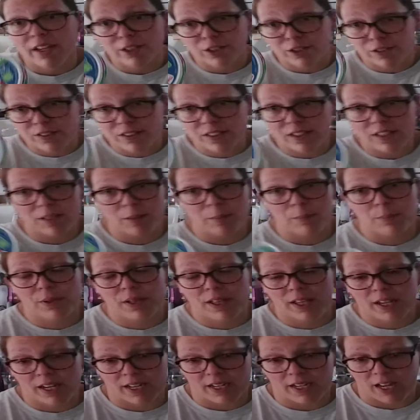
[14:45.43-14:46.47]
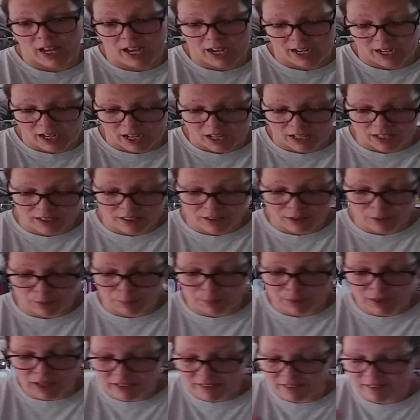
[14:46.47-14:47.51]
Just eat it plain. I got a little
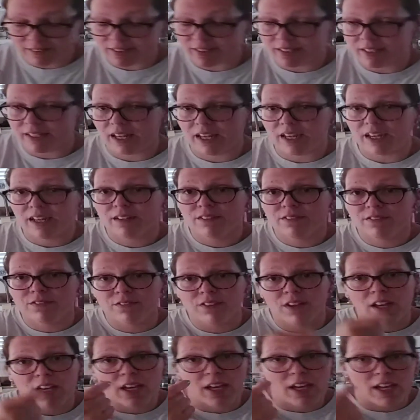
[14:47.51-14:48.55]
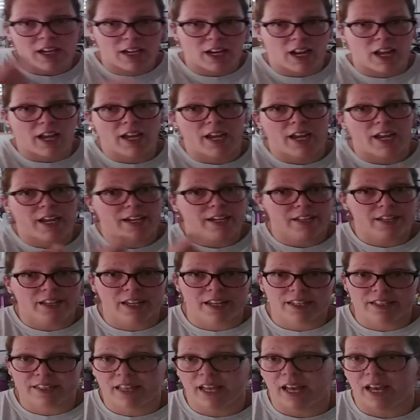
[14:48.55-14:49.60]
plastic knife and I ate it
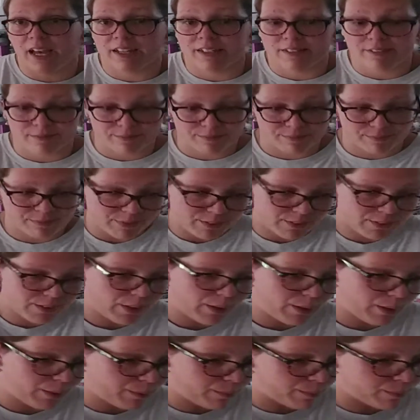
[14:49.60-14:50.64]
like that. So